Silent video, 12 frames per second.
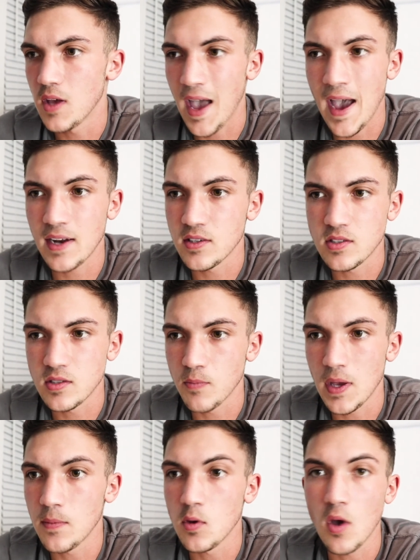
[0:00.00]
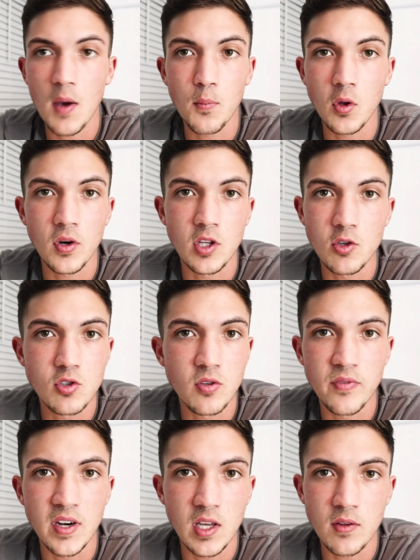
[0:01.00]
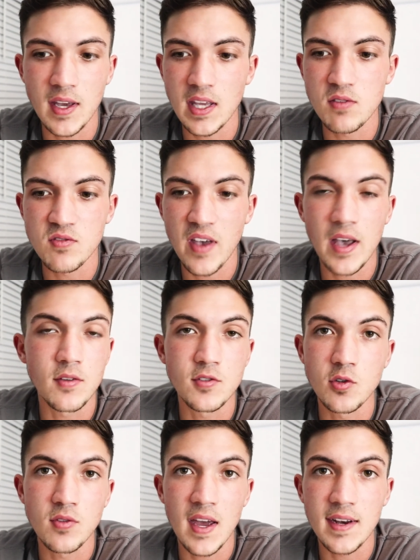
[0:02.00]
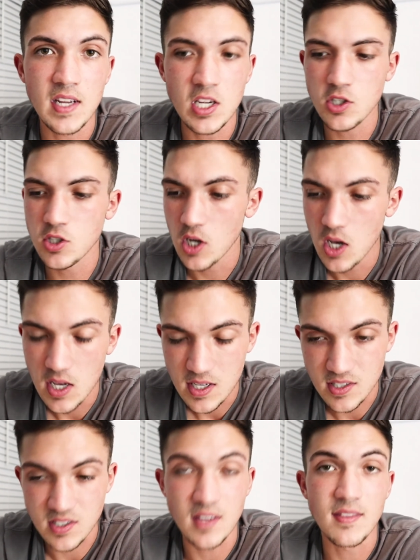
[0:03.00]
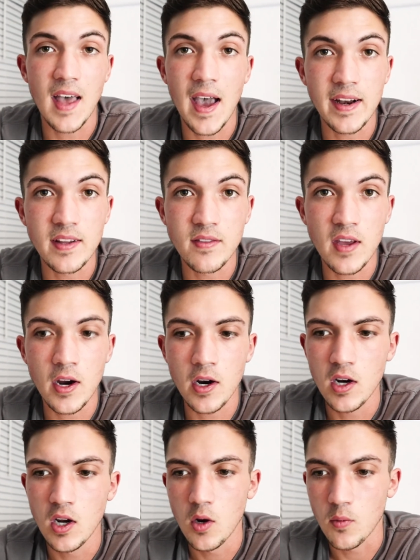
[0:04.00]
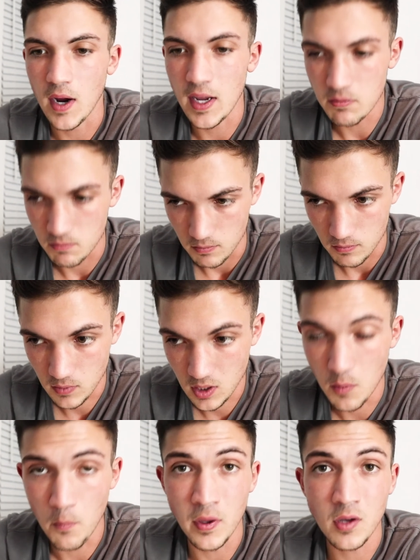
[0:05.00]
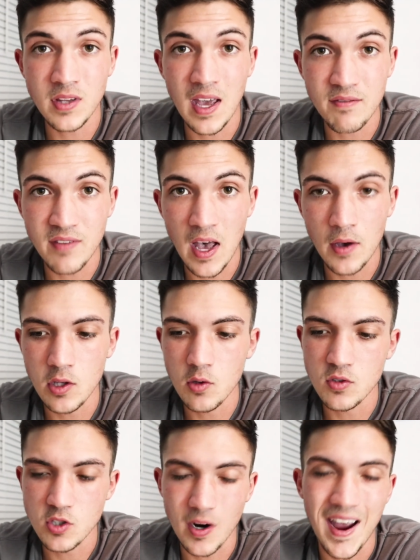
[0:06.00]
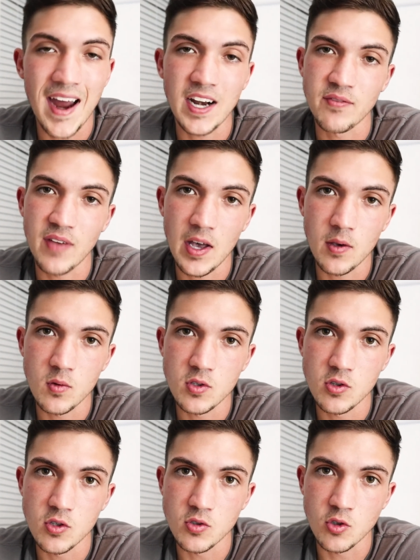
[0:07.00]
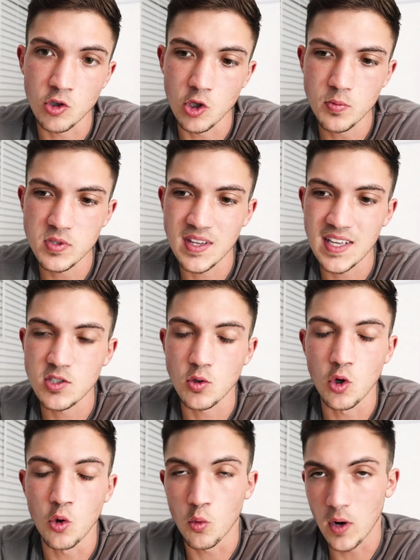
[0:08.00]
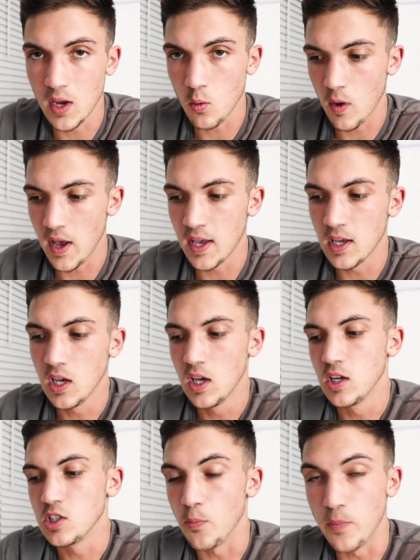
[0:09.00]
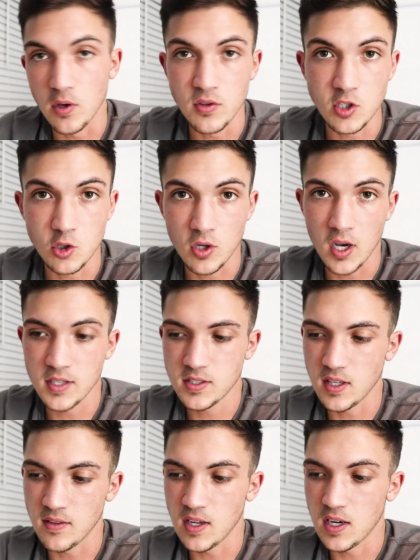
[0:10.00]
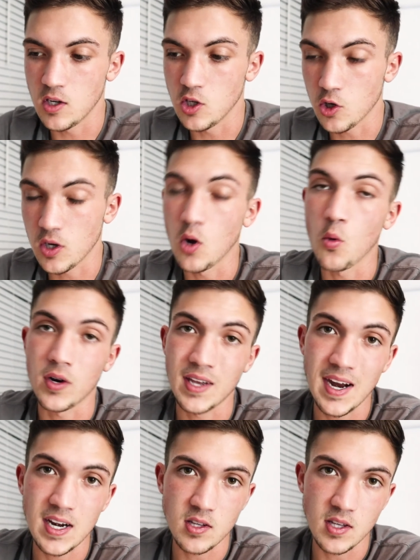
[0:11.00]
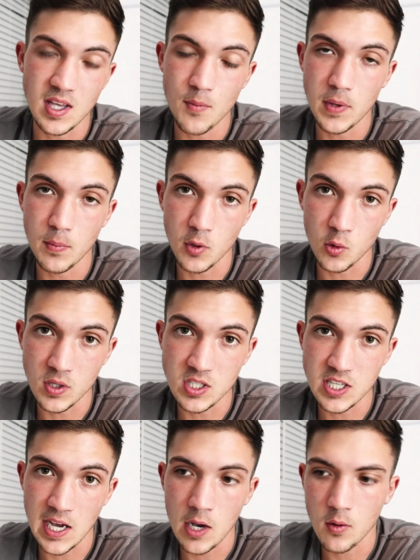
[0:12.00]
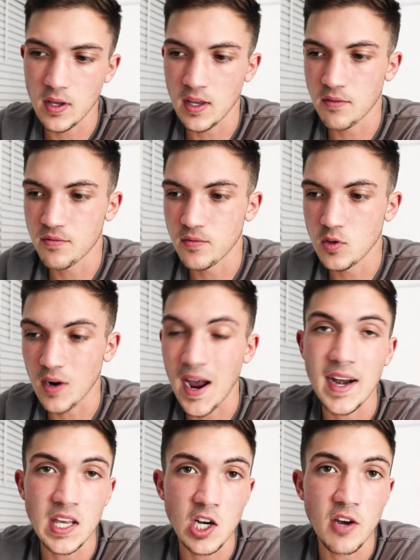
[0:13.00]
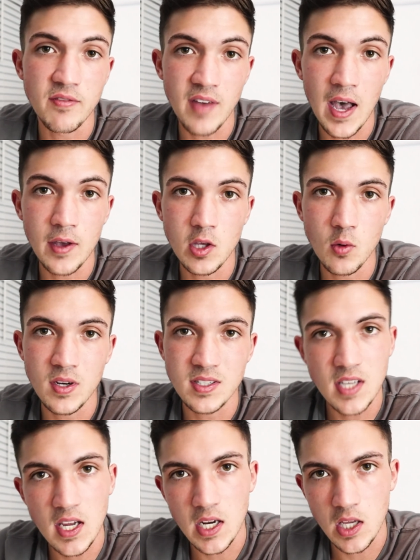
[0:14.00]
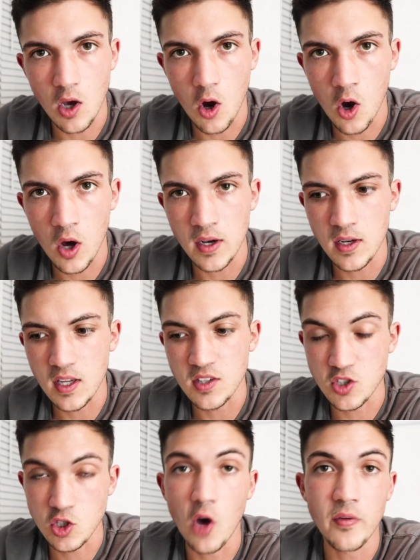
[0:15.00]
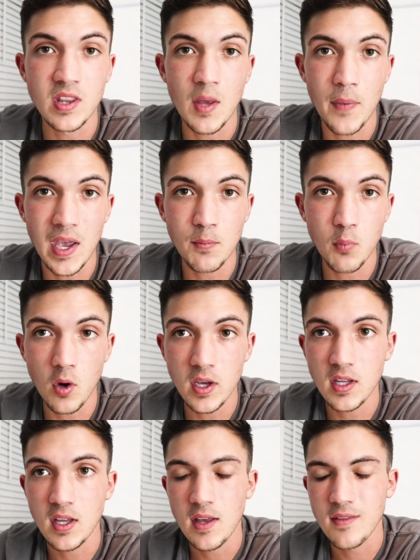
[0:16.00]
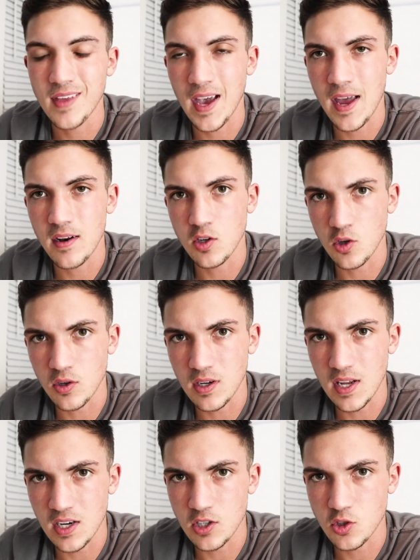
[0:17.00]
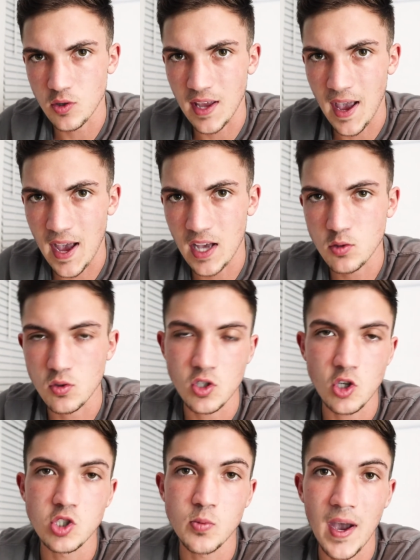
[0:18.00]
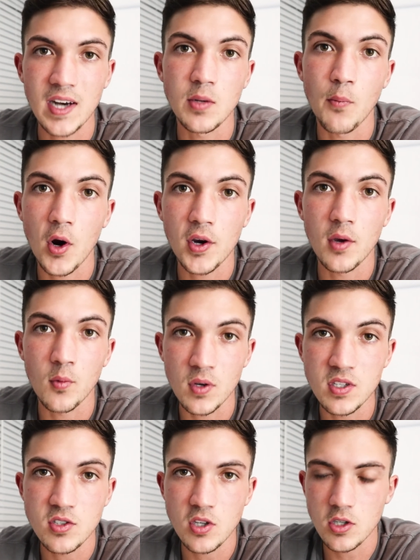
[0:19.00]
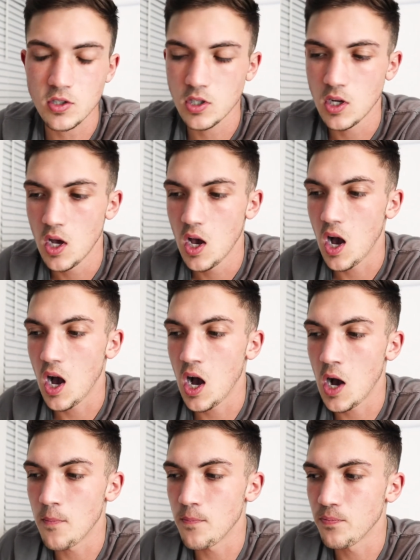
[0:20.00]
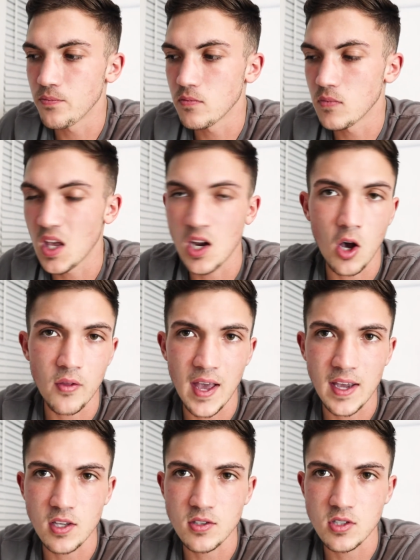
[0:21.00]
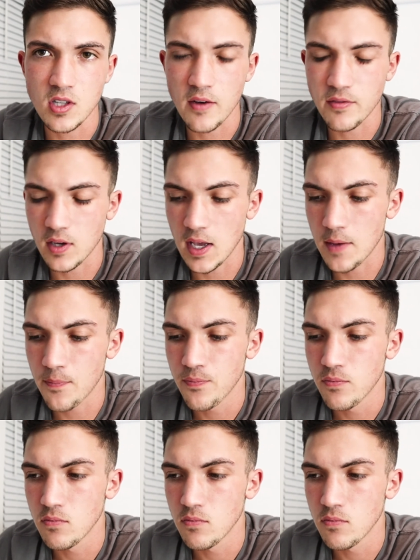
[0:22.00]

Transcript: Ads. Maybe you upload a YouTube video that gives value to that niche. Send that in there, right? Build that value and start adding value into those groups. And that's a great way to build the trust. And then you're going to organically get people to reach out if you're adding enough value and it's hitting on and solving the pain point that your industry has, which goes back to market research and all that good stuff. Okay.